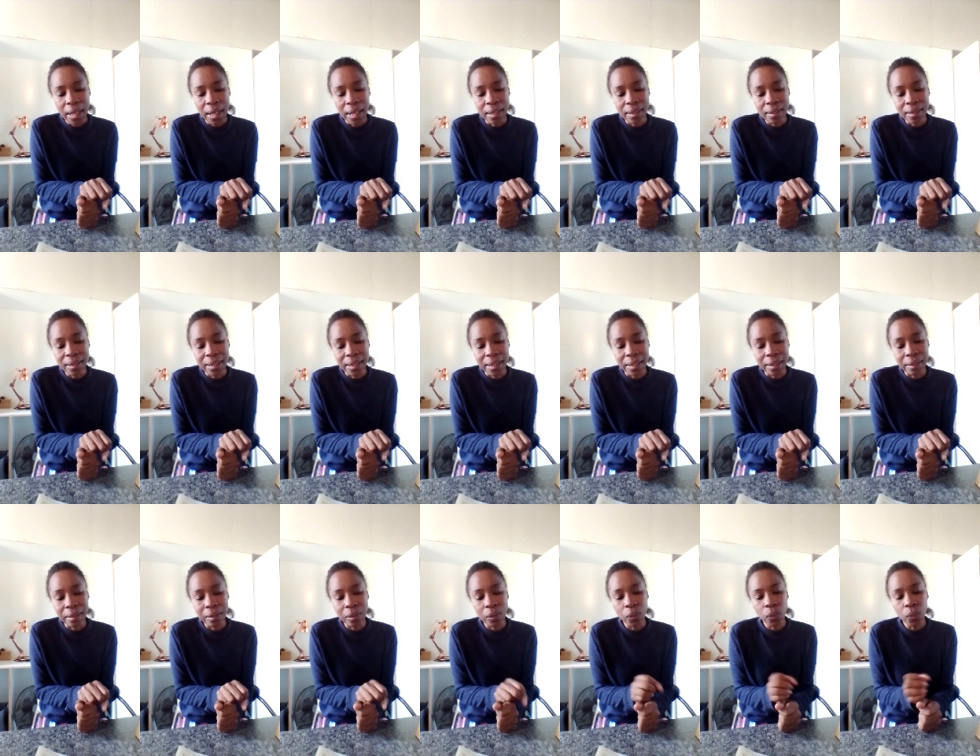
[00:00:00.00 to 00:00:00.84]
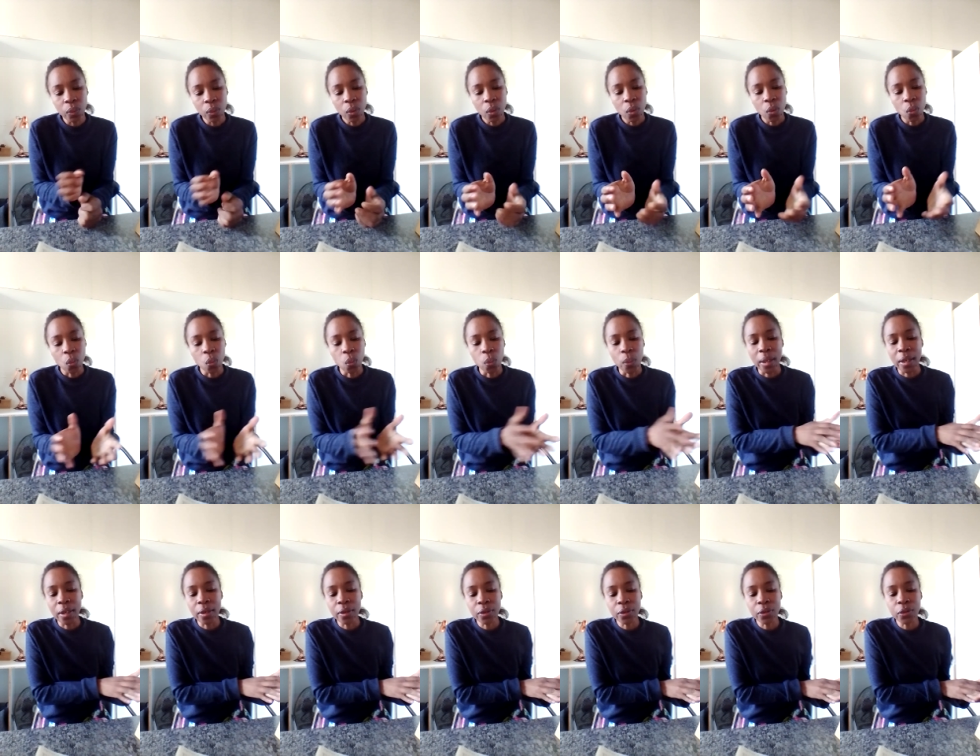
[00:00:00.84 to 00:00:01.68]
and then
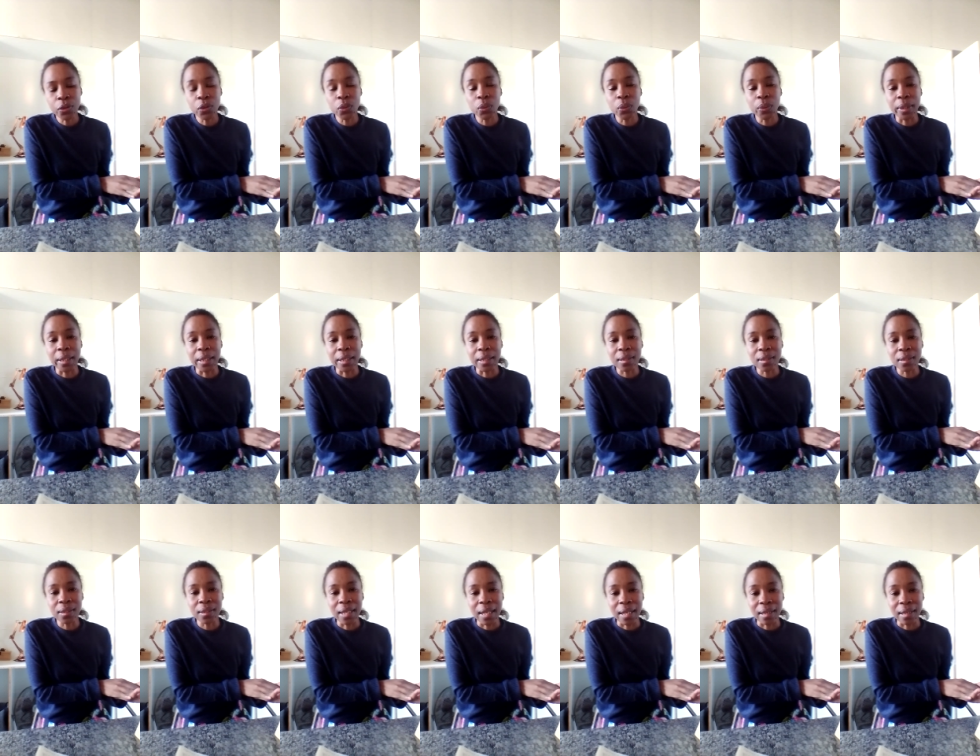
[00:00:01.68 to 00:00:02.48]
when you get